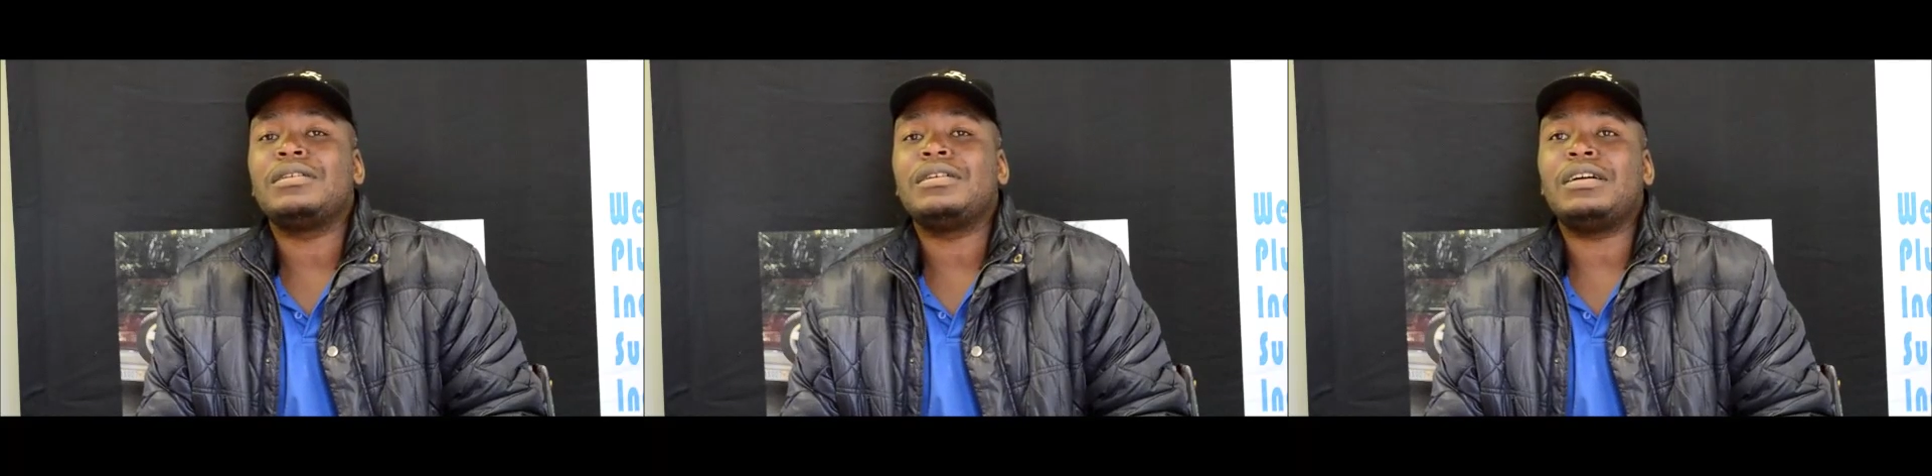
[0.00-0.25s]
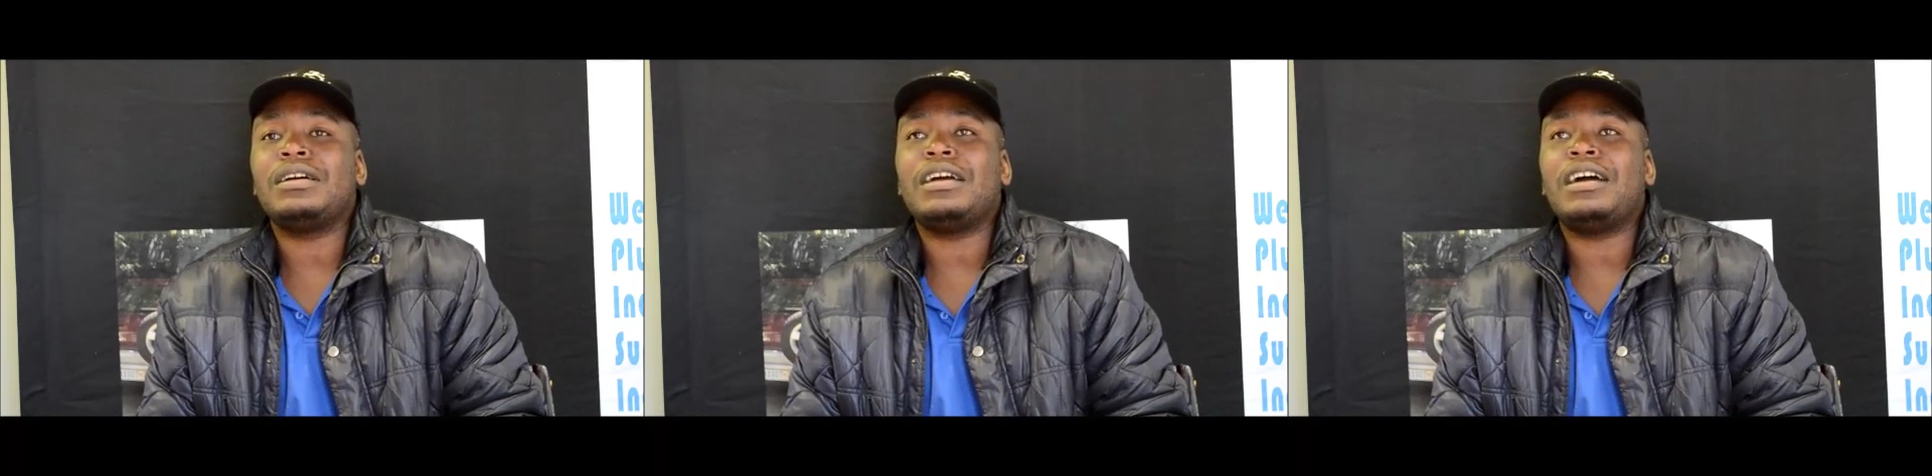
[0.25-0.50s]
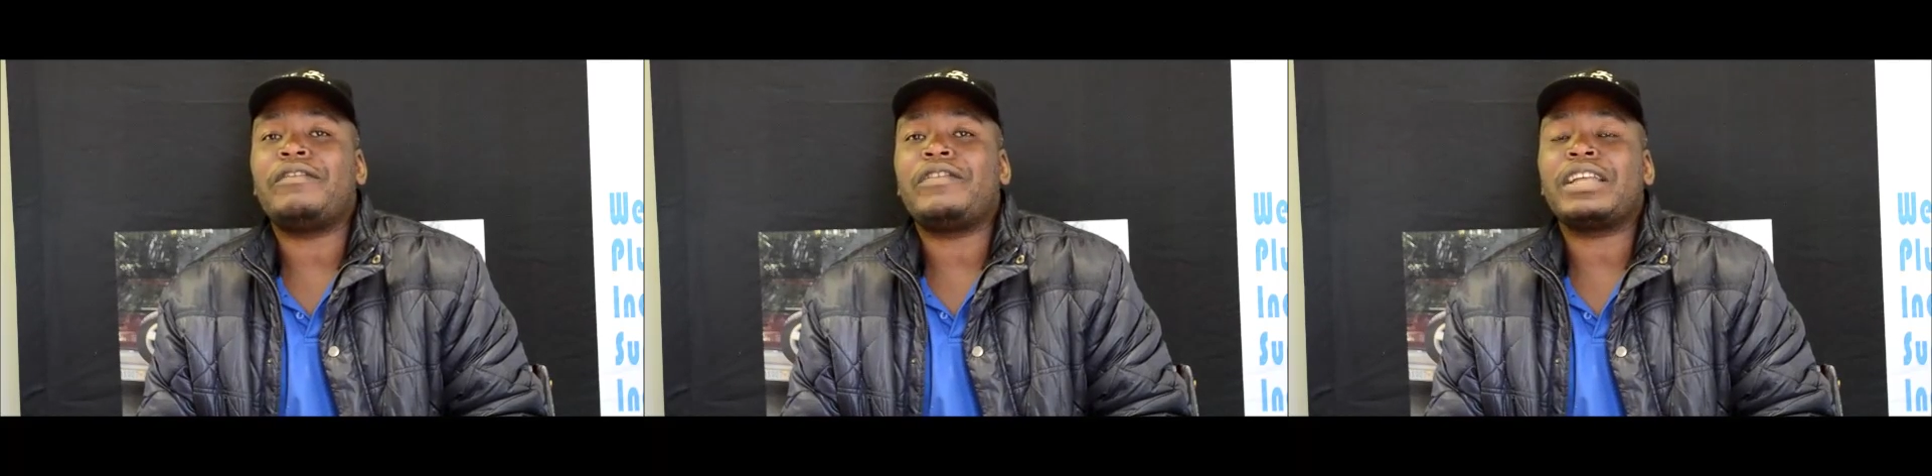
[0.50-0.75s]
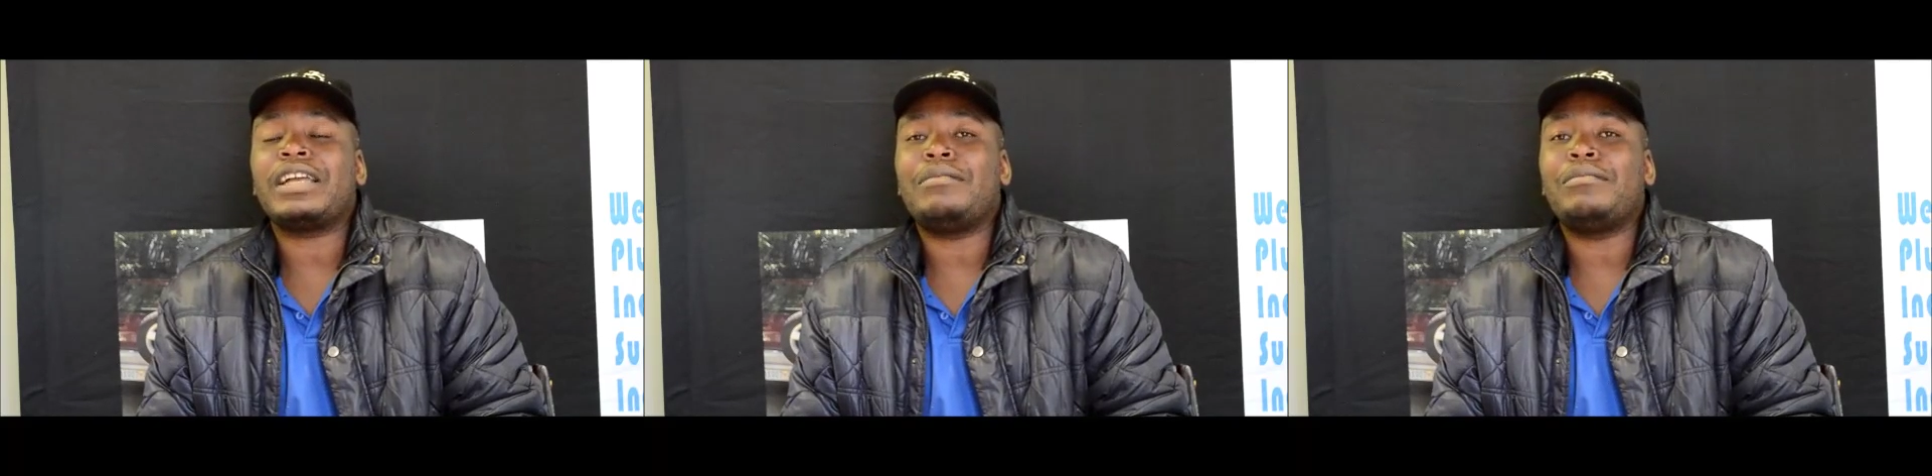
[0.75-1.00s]

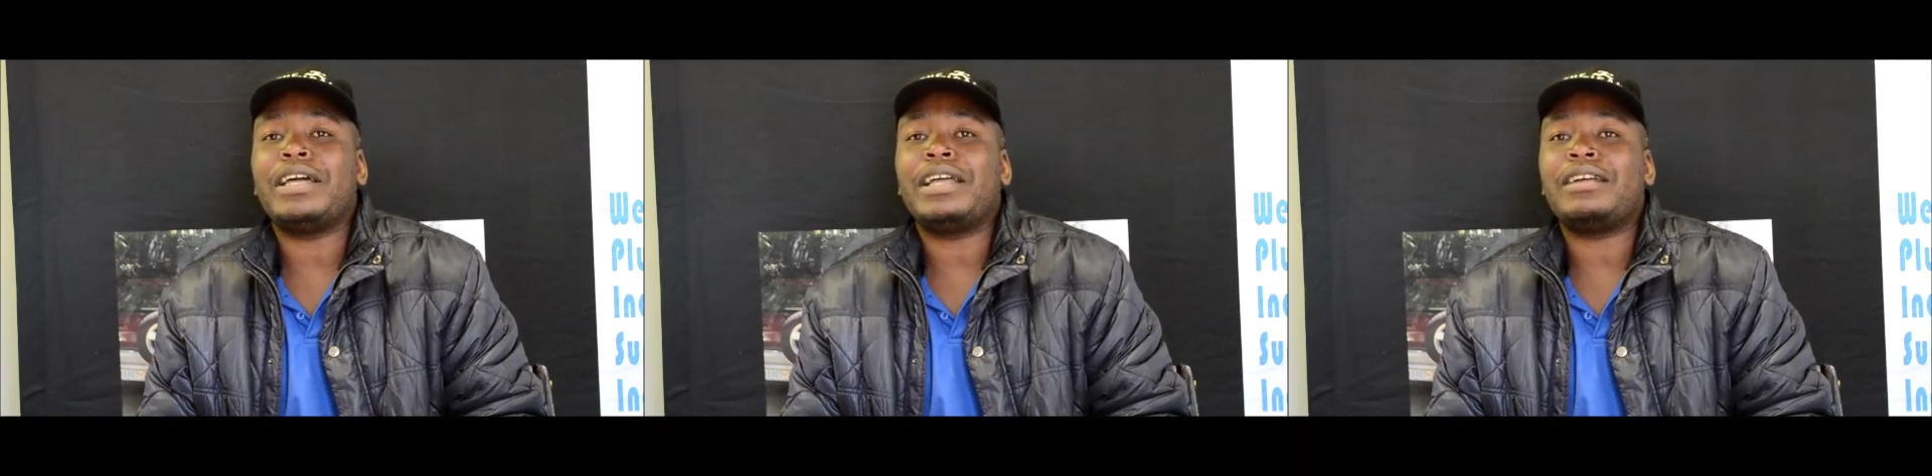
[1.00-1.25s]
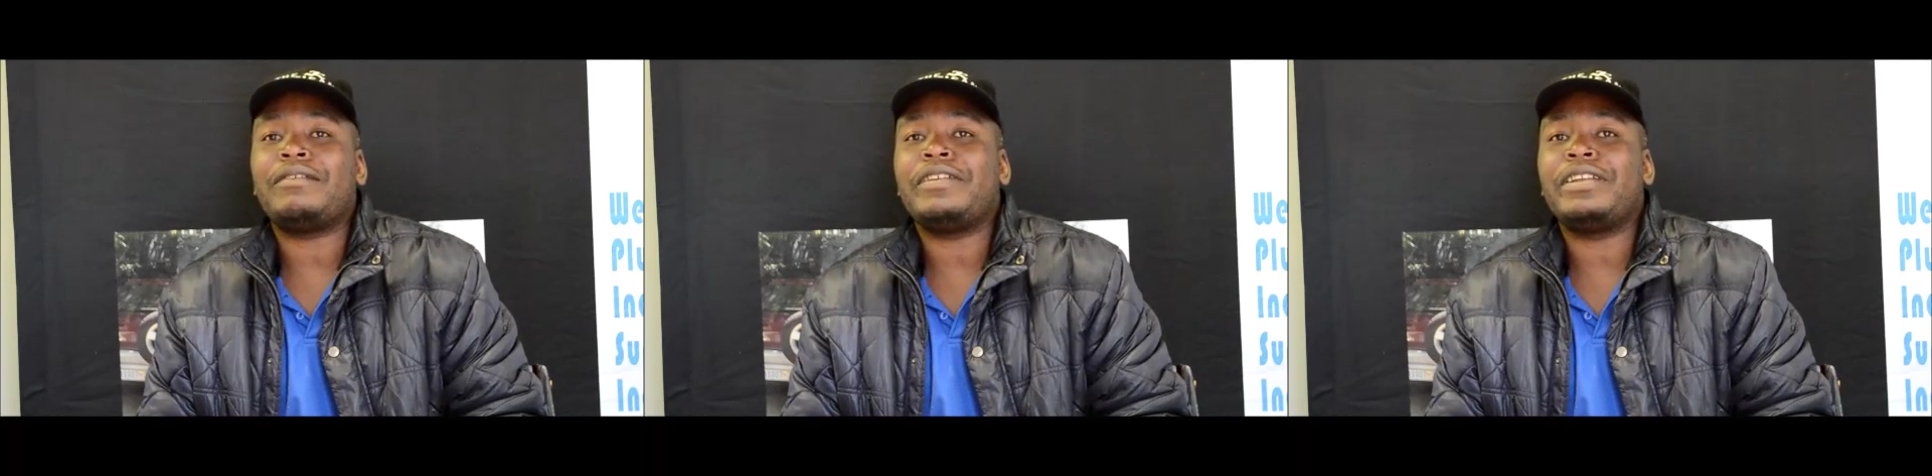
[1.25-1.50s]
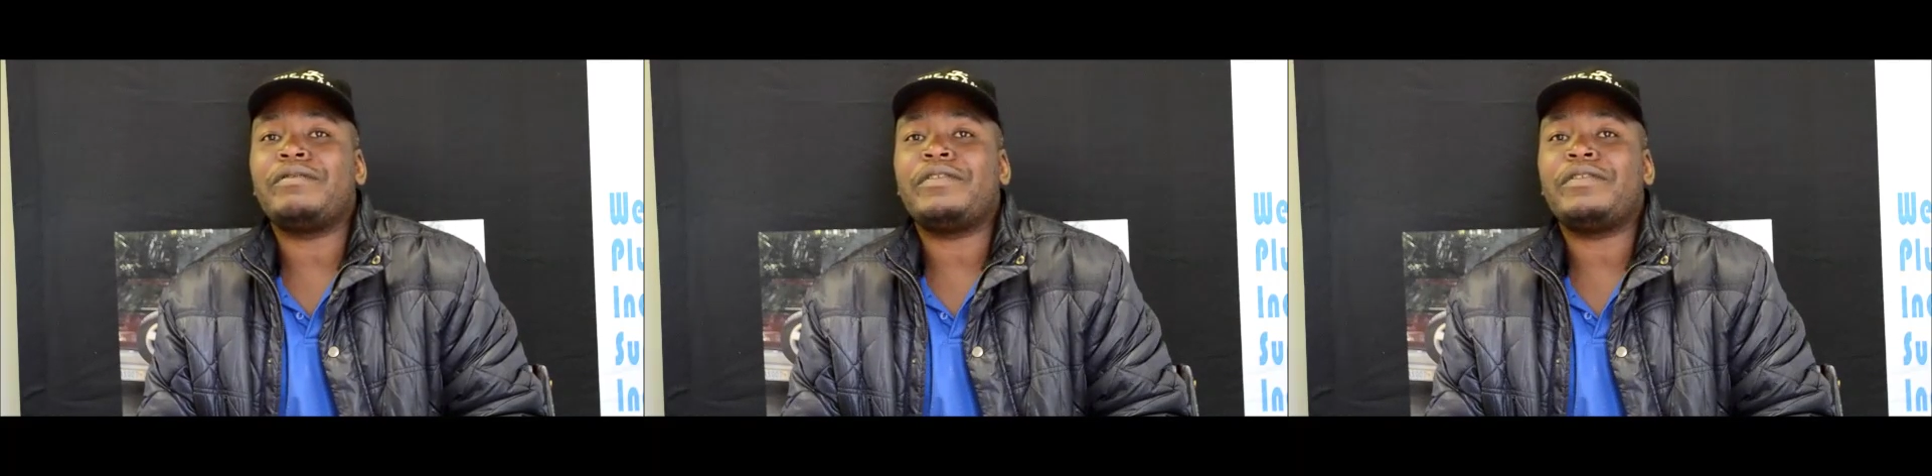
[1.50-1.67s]
Africa Mera Film